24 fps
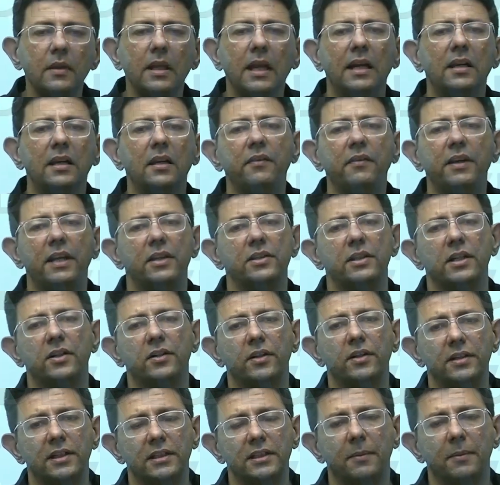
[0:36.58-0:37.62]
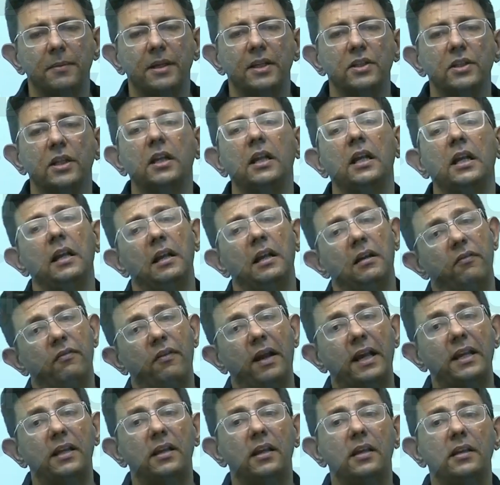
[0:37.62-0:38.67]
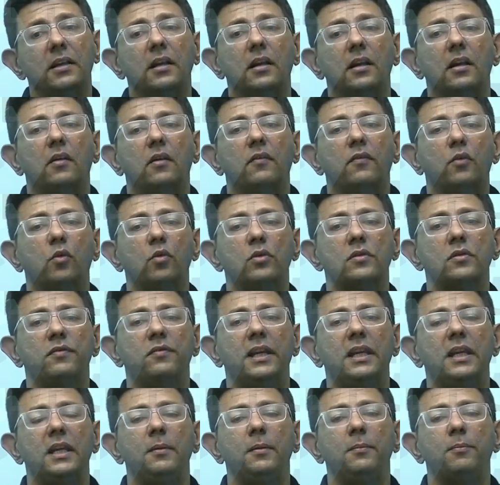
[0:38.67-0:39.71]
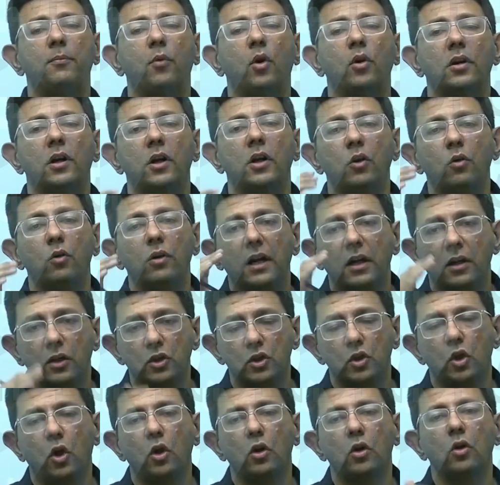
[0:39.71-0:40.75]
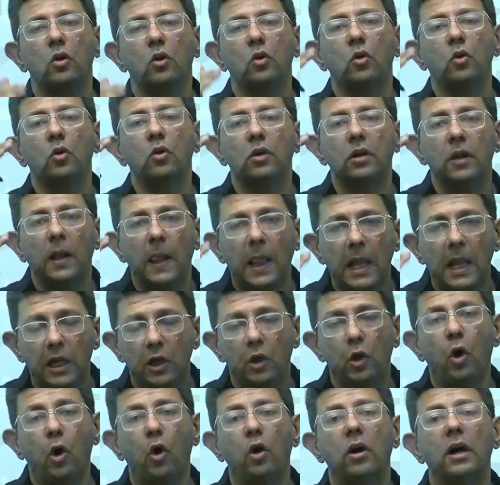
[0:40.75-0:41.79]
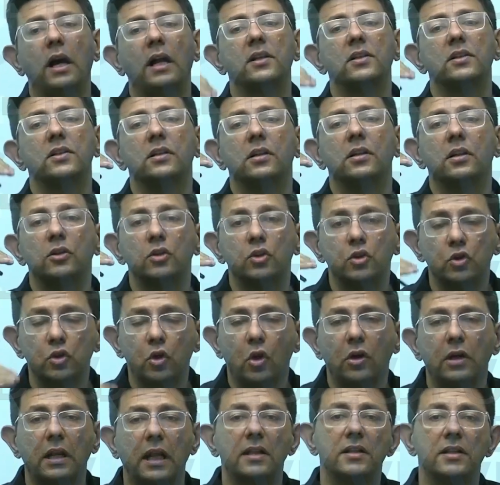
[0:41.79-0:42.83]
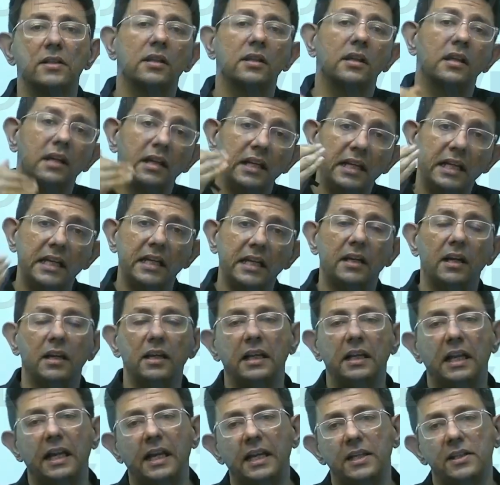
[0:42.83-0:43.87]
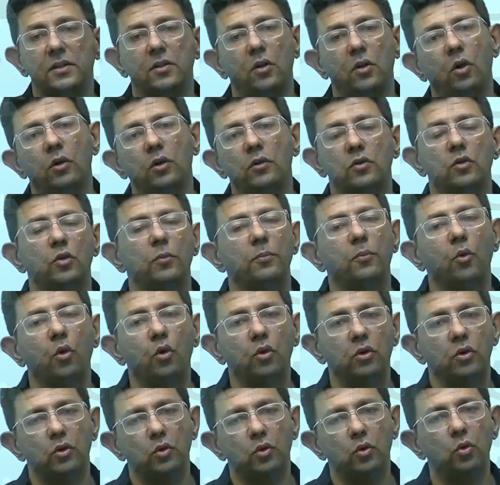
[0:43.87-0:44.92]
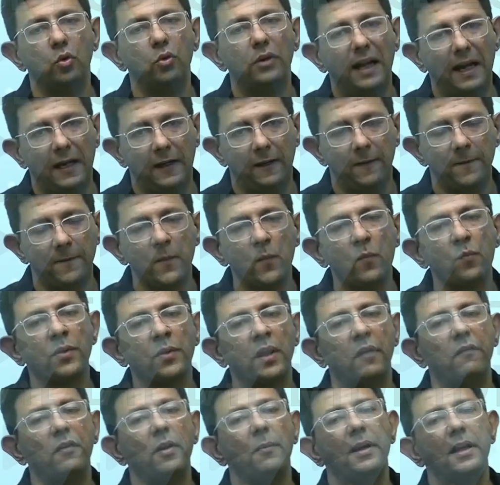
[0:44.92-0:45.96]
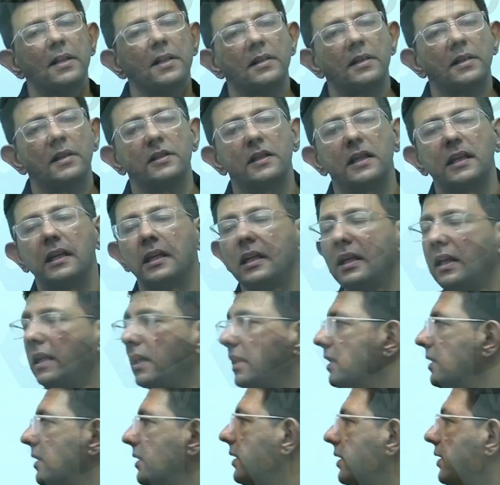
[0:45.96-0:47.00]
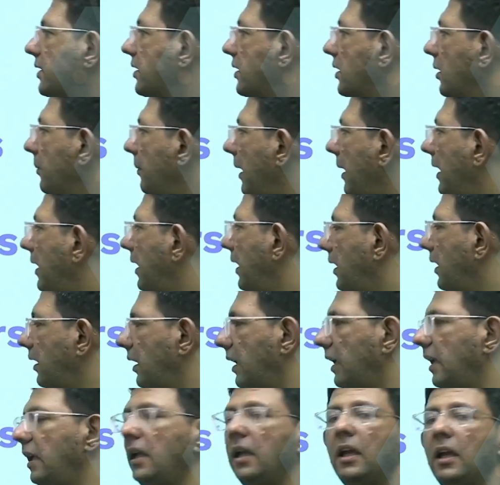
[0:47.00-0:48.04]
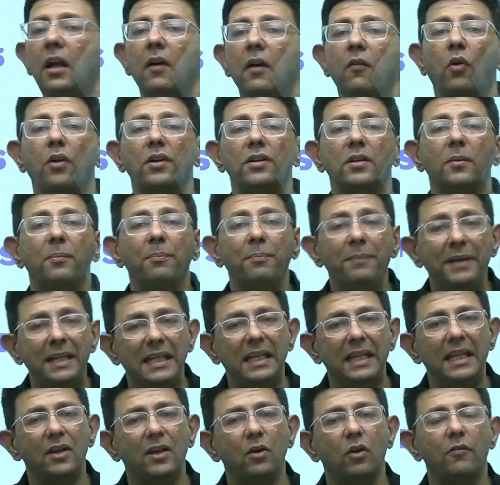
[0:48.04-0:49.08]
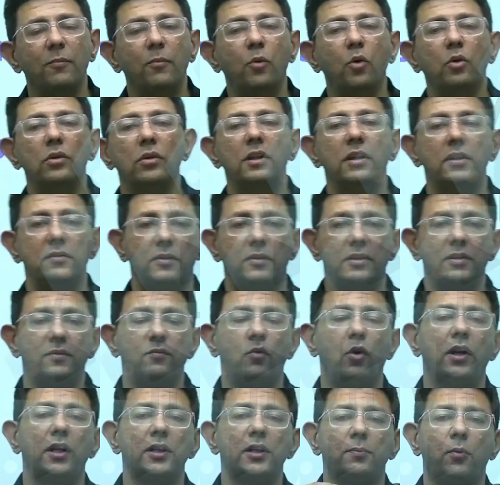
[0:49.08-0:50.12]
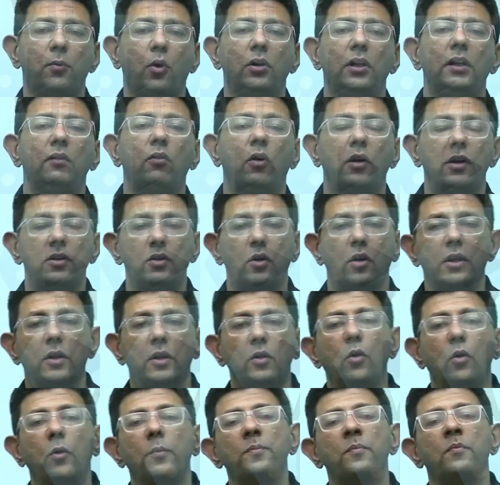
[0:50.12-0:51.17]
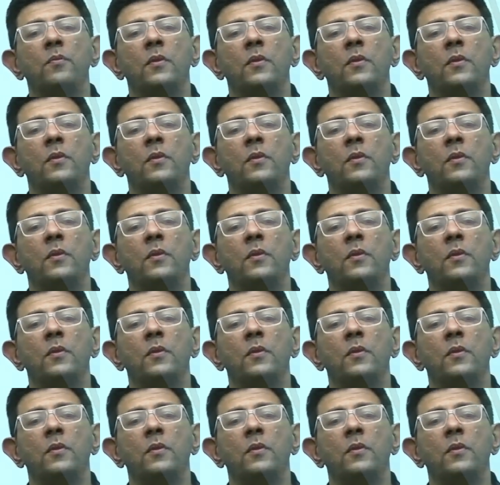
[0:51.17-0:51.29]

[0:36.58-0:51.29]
at the various entrance examination. Final year, of course, very important, you will get a short note, long answer, short answer, clinical case also both you get. We'll be discussing in systematically what is the meaning of both this, what is poly, what is oligo,